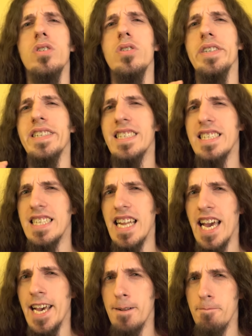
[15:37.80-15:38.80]
Kristen
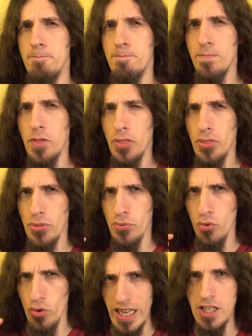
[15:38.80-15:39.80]
had
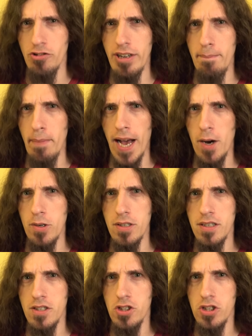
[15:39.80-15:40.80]
three dream
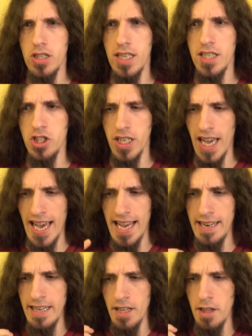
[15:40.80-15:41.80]
powers. She
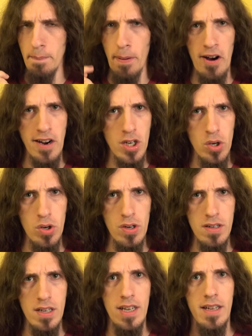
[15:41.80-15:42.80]
had the
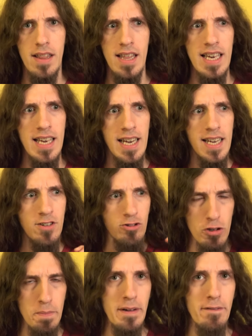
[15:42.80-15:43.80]
parkour, the
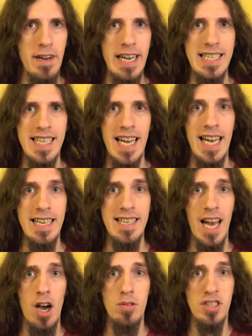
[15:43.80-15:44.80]
group invite, and
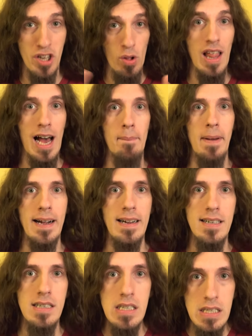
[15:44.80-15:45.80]
now soul hopping.
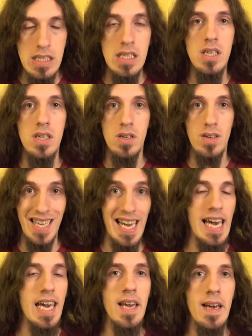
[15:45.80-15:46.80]

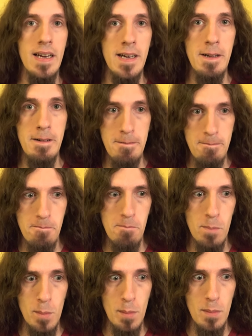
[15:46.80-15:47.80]
Okay.
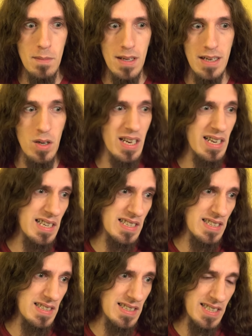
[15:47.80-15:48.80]
It's
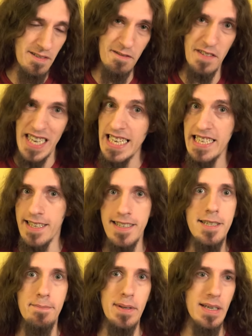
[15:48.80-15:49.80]

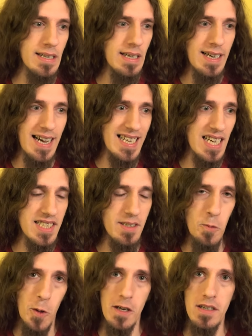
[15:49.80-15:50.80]
convenient, but I guess
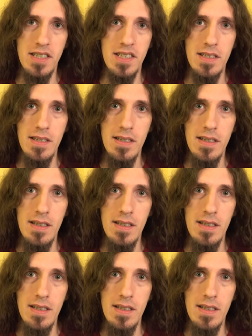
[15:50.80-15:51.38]
it works.